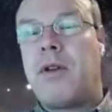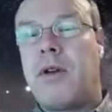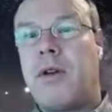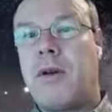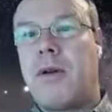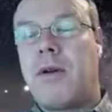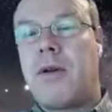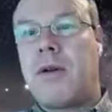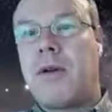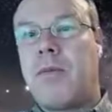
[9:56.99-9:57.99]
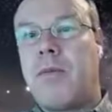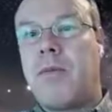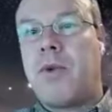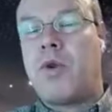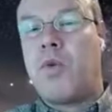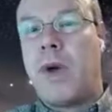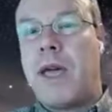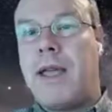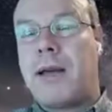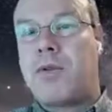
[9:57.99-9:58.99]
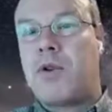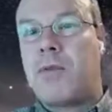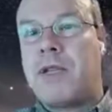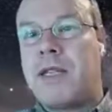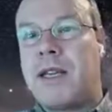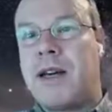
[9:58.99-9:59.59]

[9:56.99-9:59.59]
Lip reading: But the way it absorbs this